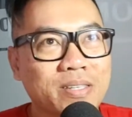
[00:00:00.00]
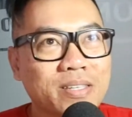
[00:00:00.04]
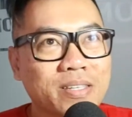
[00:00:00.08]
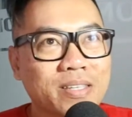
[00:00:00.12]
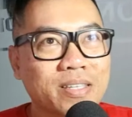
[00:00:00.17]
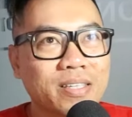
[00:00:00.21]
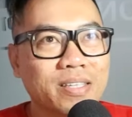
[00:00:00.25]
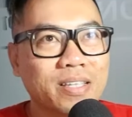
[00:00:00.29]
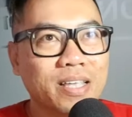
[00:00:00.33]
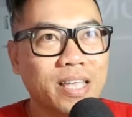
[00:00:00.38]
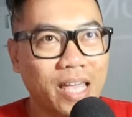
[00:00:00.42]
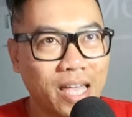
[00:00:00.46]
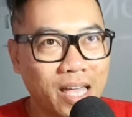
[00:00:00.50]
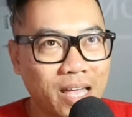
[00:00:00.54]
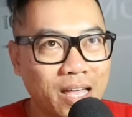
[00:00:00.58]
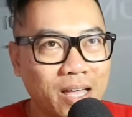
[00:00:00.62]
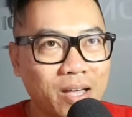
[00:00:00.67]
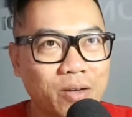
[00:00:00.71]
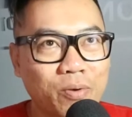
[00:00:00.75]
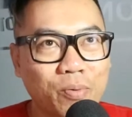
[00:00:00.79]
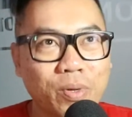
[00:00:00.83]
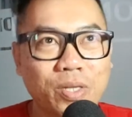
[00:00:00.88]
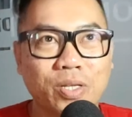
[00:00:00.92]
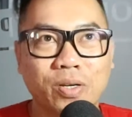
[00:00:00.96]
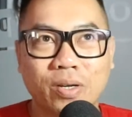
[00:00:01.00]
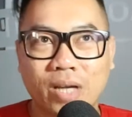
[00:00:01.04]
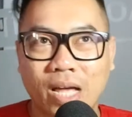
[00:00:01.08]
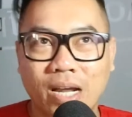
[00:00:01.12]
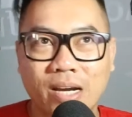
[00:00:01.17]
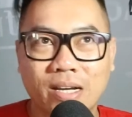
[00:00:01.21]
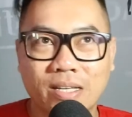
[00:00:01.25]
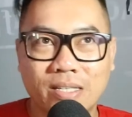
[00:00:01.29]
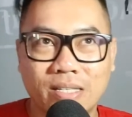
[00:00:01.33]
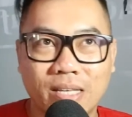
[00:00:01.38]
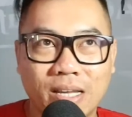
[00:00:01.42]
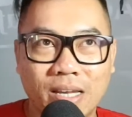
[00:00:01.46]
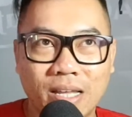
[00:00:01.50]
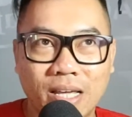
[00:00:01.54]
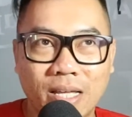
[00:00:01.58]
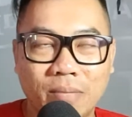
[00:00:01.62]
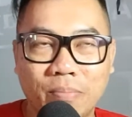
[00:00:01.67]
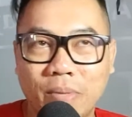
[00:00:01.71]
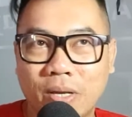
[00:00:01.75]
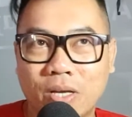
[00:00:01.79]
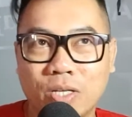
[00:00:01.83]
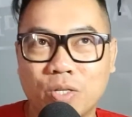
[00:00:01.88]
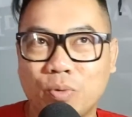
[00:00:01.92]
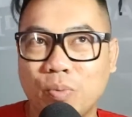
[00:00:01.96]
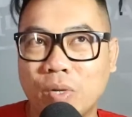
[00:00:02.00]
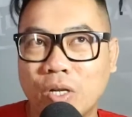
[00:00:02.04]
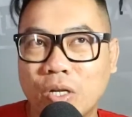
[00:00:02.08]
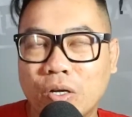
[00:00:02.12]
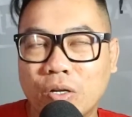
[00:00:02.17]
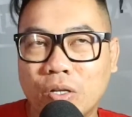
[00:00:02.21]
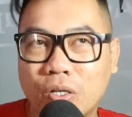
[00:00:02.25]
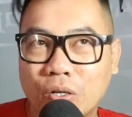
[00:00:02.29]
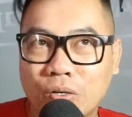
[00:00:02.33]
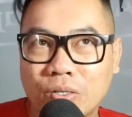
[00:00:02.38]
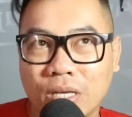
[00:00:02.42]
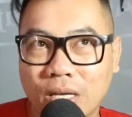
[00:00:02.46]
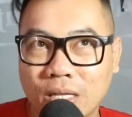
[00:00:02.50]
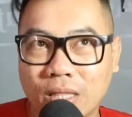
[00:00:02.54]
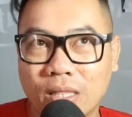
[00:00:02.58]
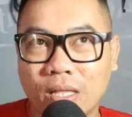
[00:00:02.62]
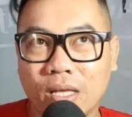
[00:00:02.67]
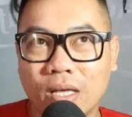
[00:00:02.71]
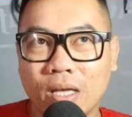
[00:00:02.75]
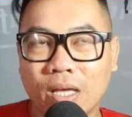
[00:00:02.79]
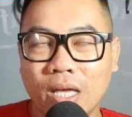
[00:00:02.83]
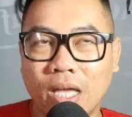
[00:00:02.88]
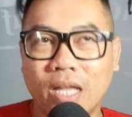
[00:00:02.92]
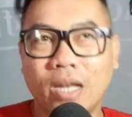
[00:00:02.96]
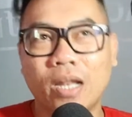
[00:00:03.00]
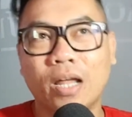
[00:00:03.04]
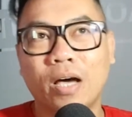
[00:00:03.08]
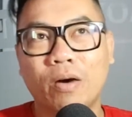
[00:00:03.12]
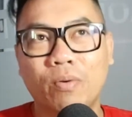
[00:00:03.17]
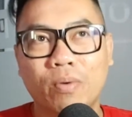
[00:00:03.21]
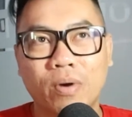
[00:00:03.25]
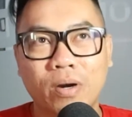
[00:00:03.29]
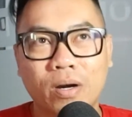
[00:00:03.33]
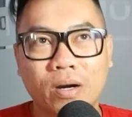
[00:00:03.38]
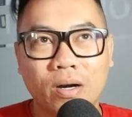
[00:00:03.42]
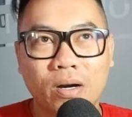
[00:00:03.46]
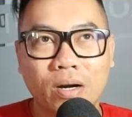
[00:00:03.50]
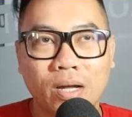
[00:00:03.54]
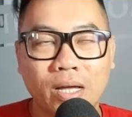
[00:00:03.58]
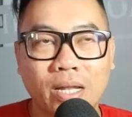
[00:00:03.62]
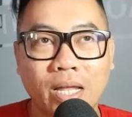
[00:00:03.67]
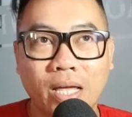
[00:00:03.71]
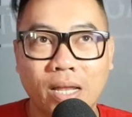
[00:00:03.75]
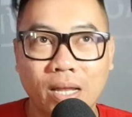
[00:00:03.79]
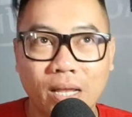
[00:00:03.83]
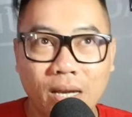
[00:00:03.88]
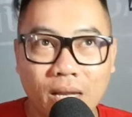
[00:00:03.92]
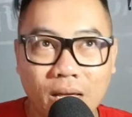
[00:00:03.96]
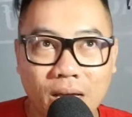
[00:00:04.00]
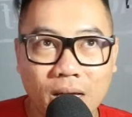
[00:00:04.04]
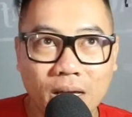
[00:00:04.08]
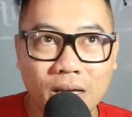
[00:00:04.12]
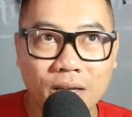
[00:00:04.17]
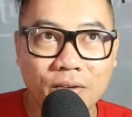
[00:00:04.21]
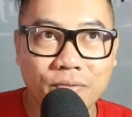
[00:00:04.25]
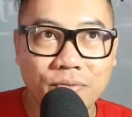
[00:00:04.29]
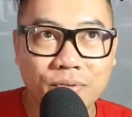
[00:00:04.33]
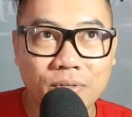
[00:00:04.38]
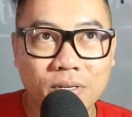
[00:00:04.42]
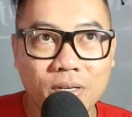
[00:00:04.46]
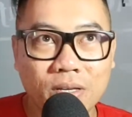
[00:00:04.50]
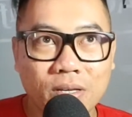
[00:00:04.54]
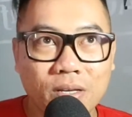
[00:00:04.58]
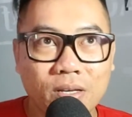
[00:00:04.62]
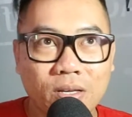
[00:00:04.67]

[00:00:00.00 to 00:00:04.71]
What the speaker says: Yeah, we don't understand it because we don't use it in our daily lives.